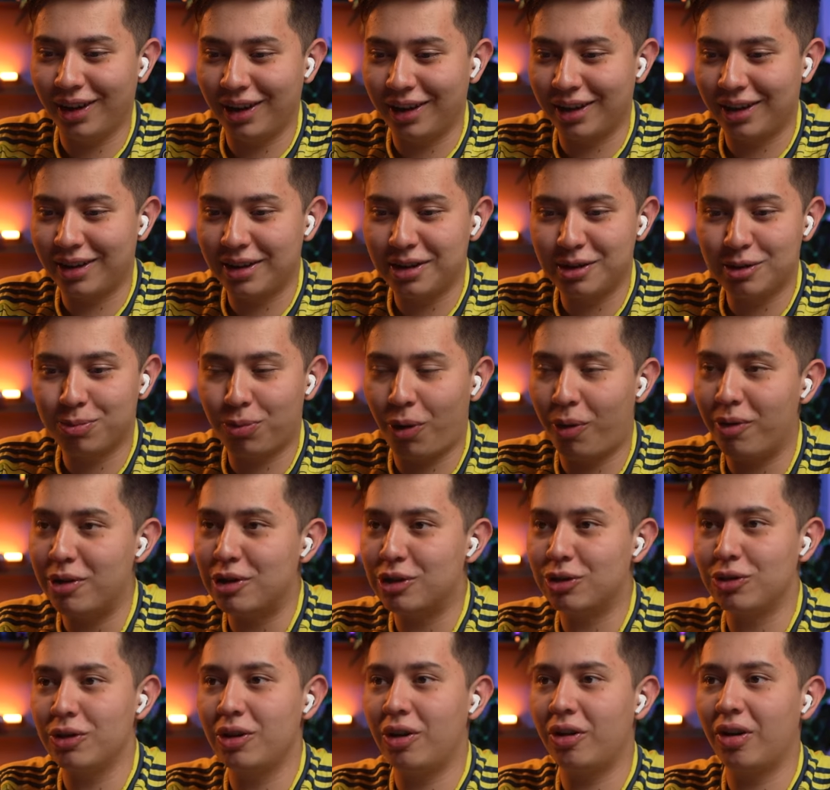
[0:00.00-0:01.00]
Like, he's probably
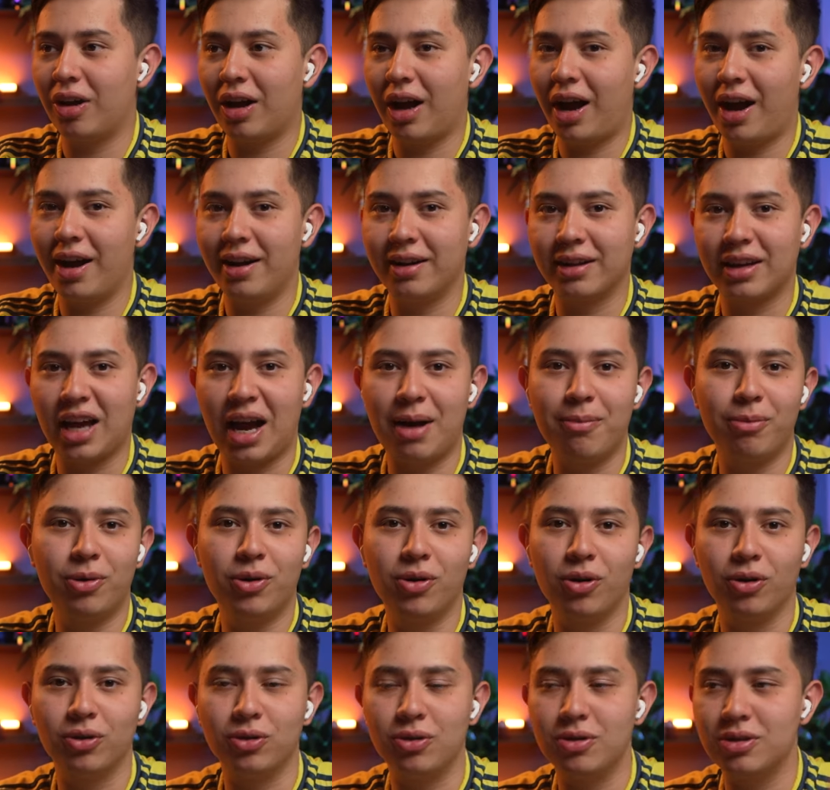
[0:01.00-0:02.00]
shooting on a high-end
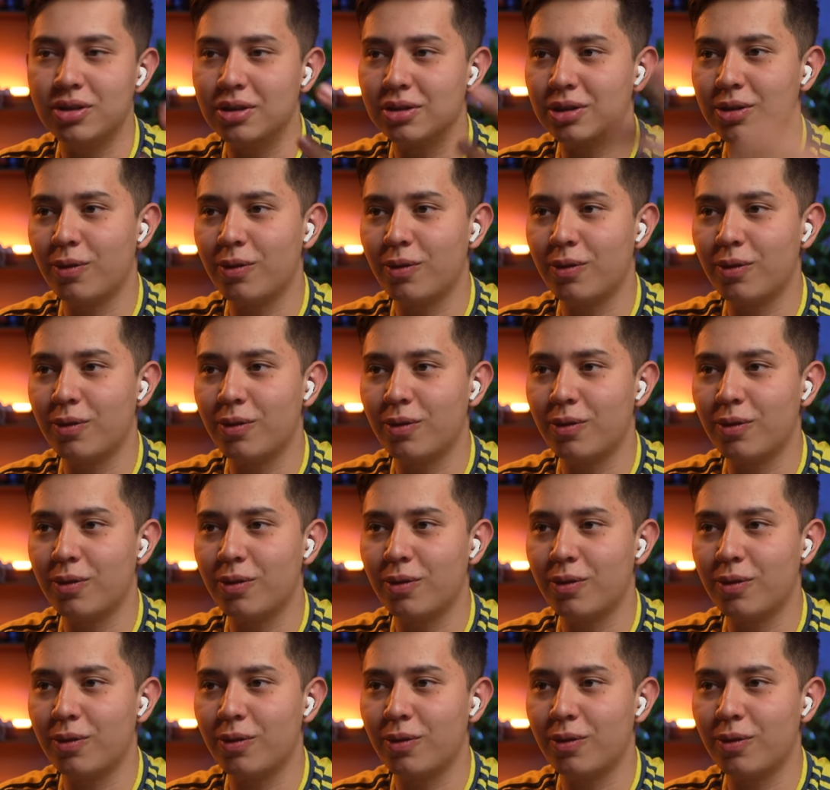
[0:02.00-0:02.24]
camera or using